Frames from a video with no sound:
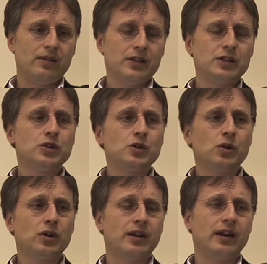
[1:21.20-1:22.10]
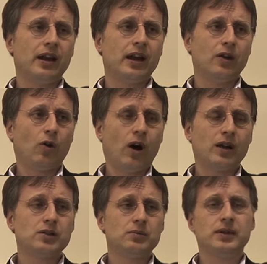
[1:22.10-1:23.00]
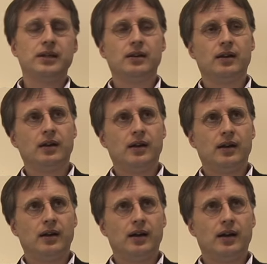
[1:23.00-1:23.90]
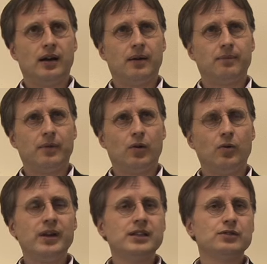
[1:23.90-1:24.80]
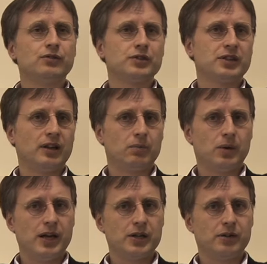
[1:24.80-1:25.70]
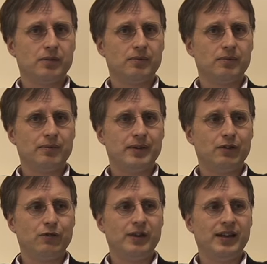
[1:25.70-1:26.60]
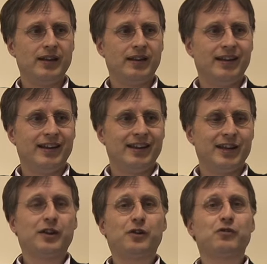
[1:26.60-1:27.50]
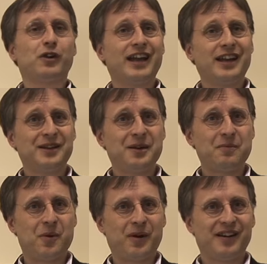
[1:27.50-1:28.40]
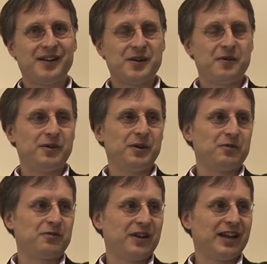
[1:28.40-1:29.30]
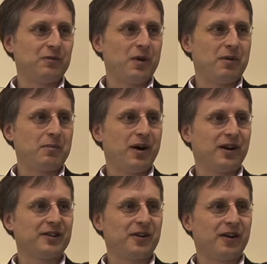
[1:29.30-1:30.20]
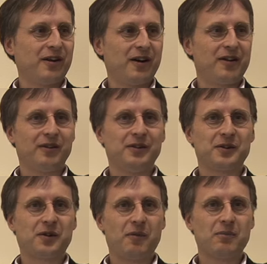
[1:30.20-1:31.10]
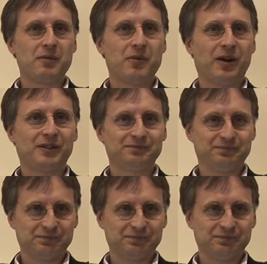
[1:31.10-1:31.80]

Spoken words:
this should and ought to be a reason for celebration. If we cannot forget anymore, we don't forget where we parked our car on the shopping mall,